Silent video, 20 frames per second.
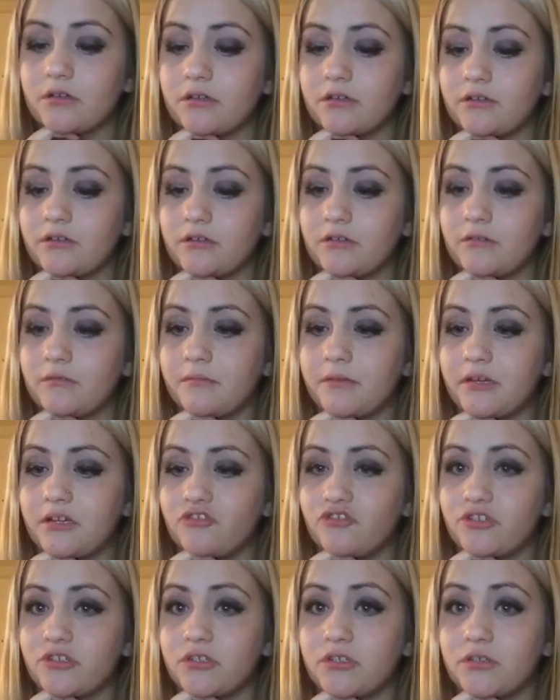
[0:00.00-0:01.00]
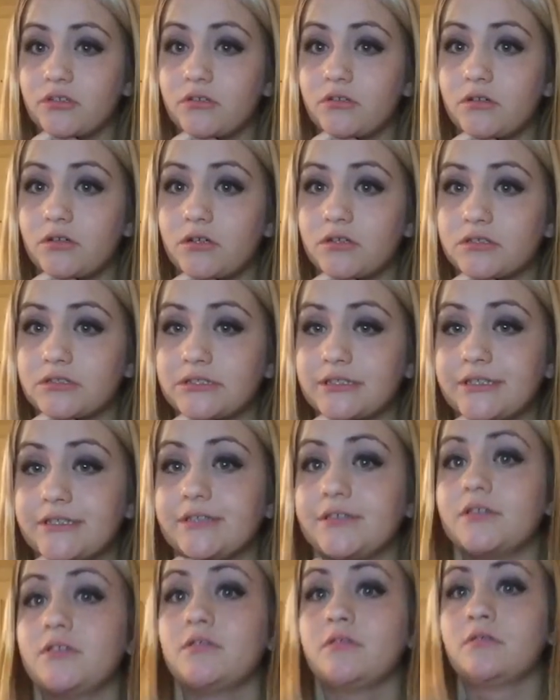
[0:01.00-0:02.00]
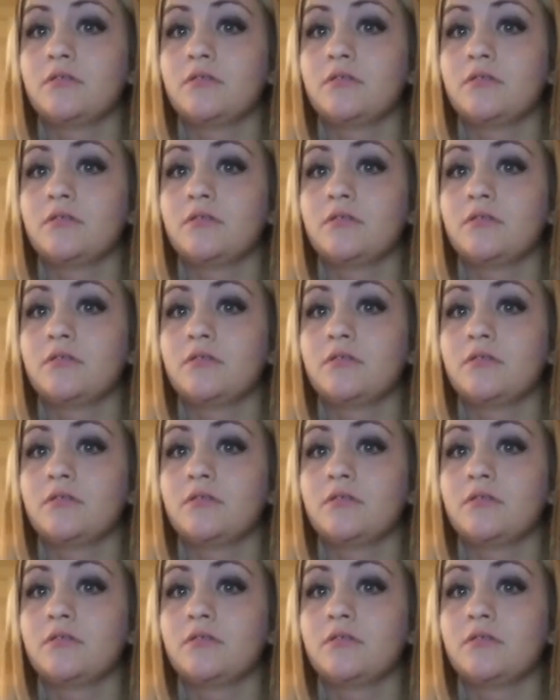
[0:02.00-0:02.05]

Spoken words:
I couldn't imagine it, honestly.